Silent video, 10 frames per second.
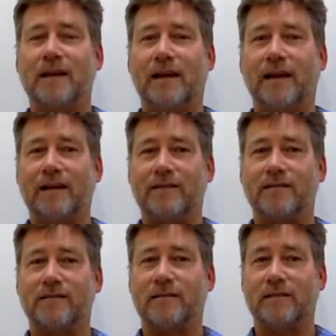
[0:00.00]
and
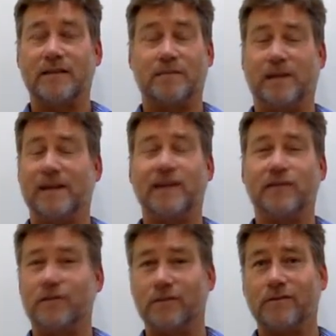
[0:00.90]
there's plenty
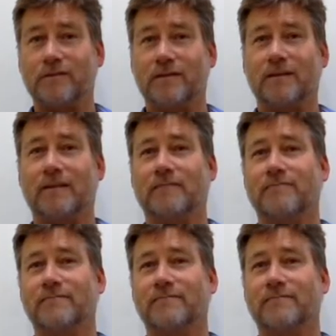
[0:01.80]
to do. Yeah.